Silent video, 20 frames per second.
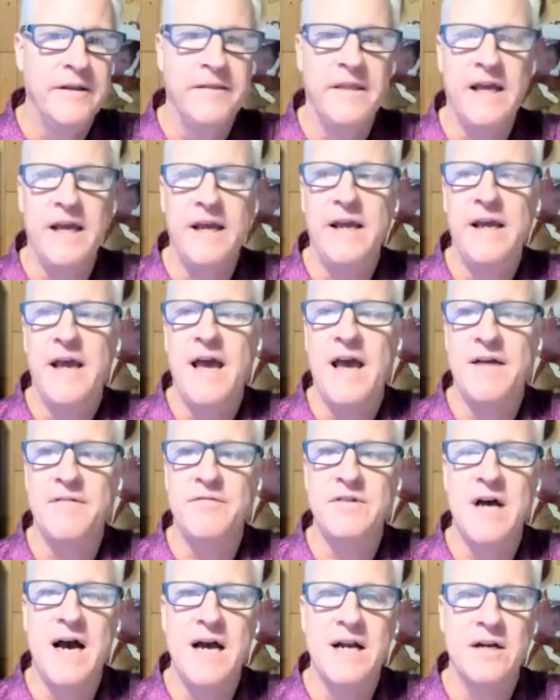they
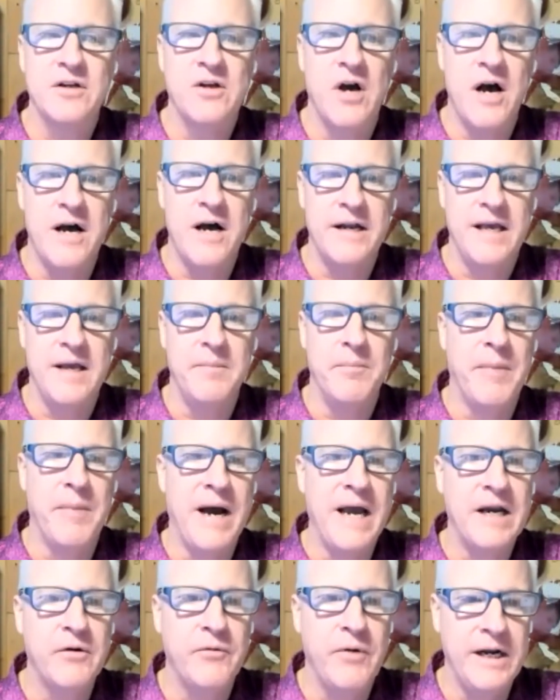have not gone and
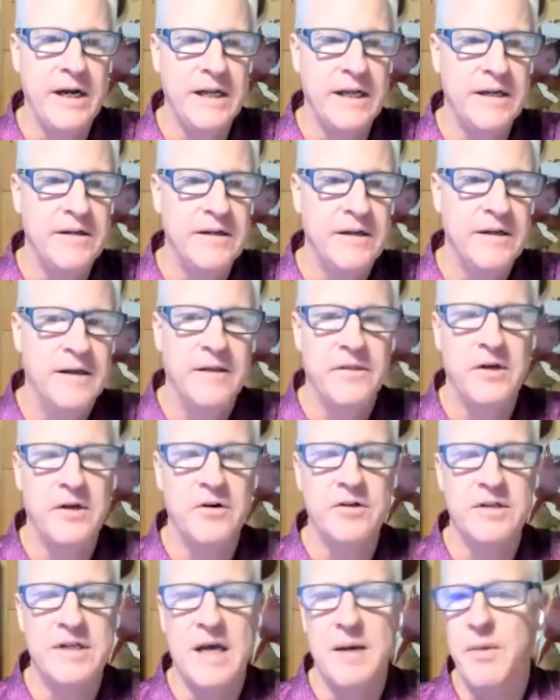migrated
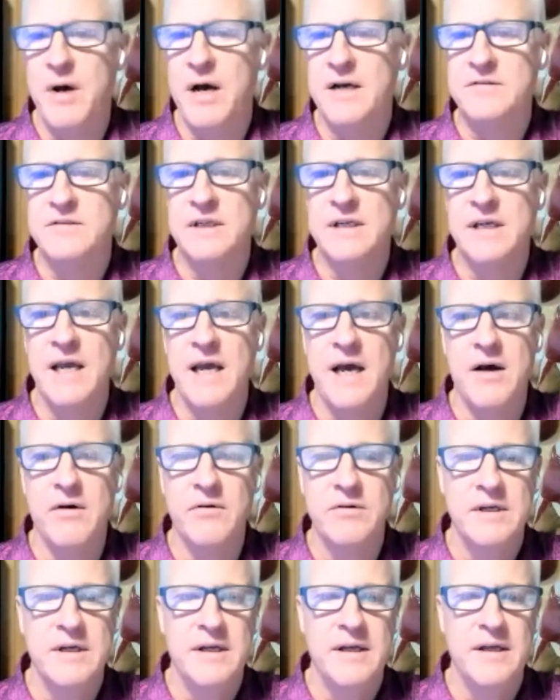their debt box
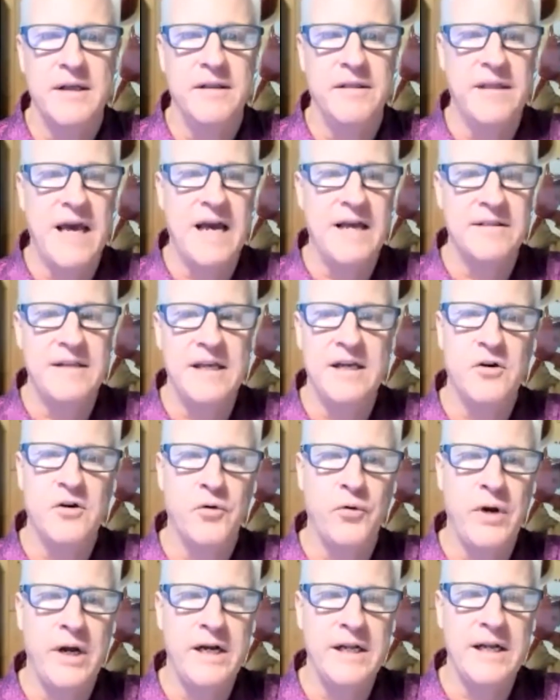account that they
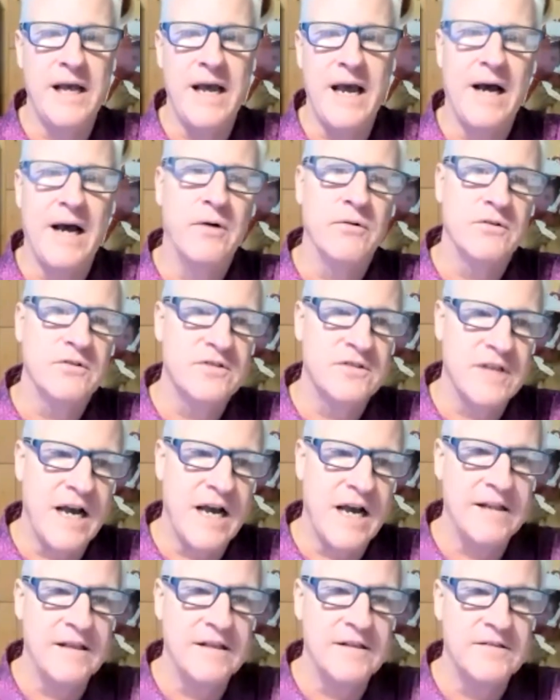created
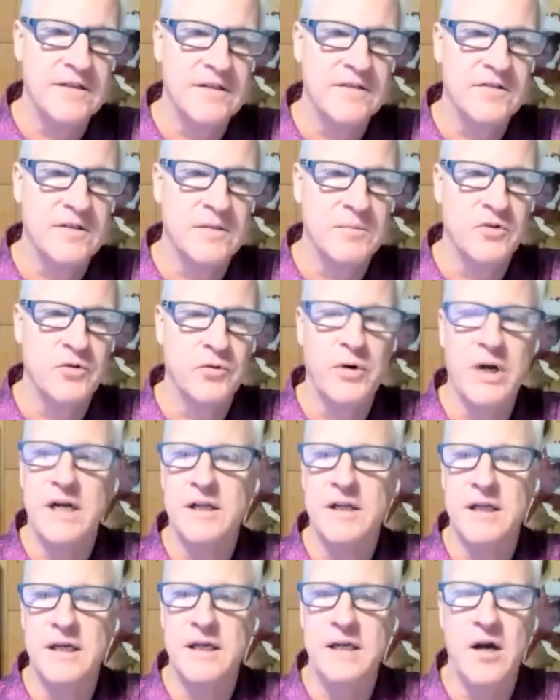outside of the system
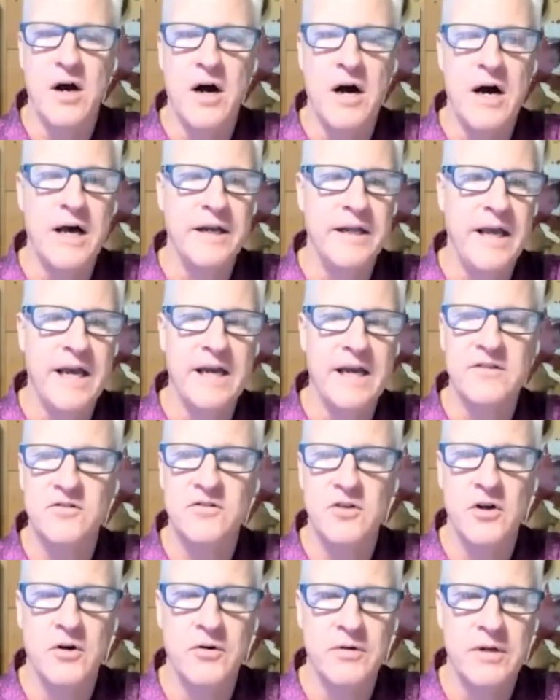directly on
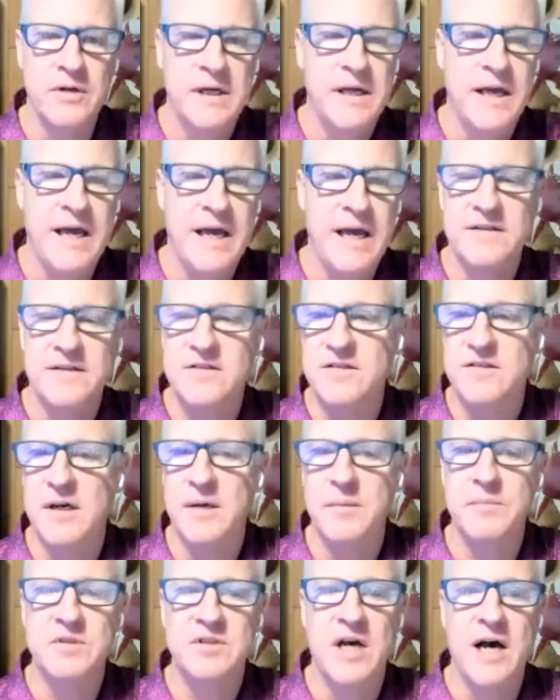Xnode at
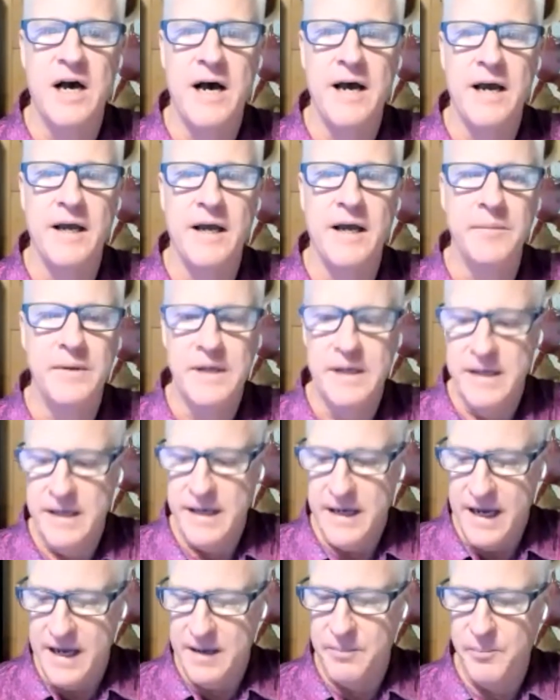some time.
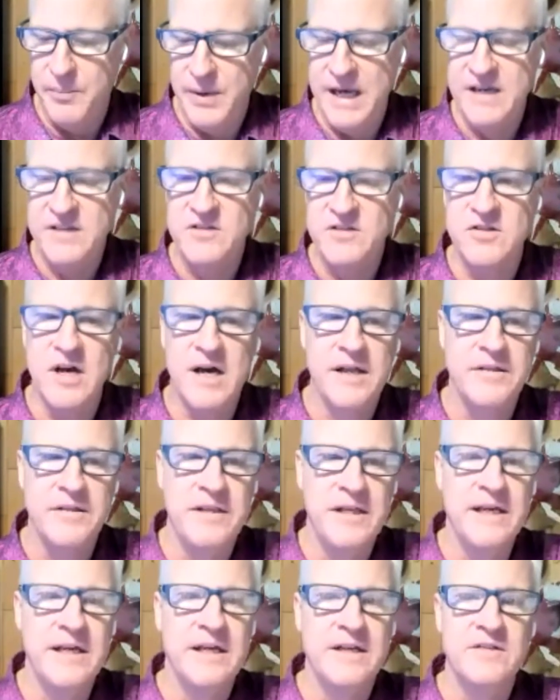And based on
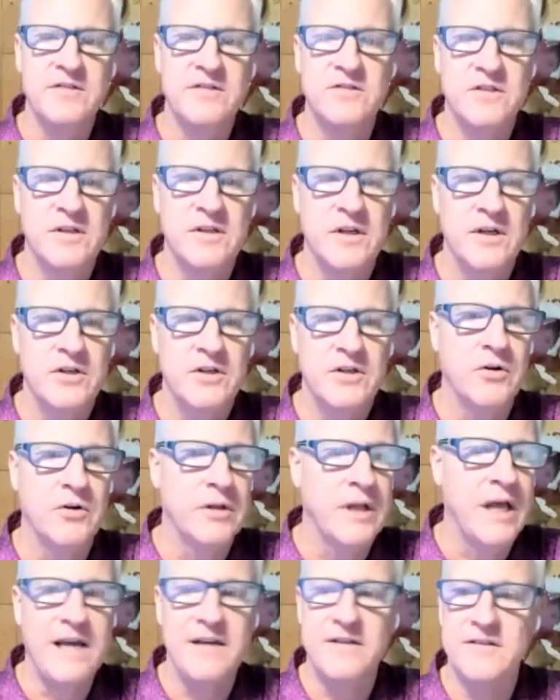this, your
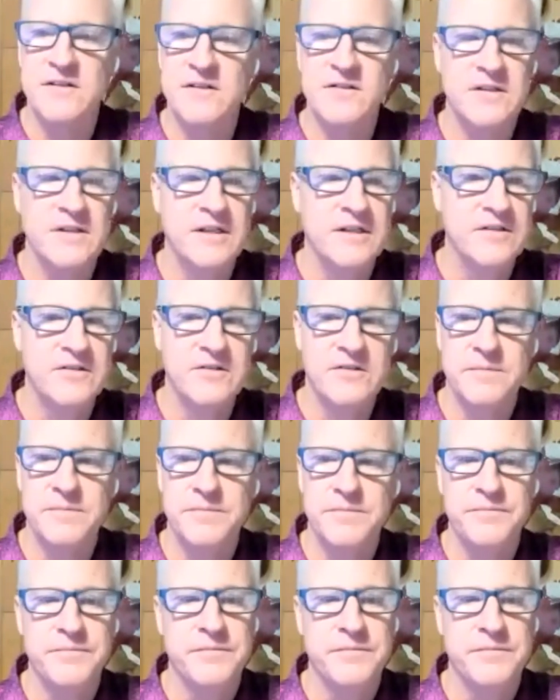licenses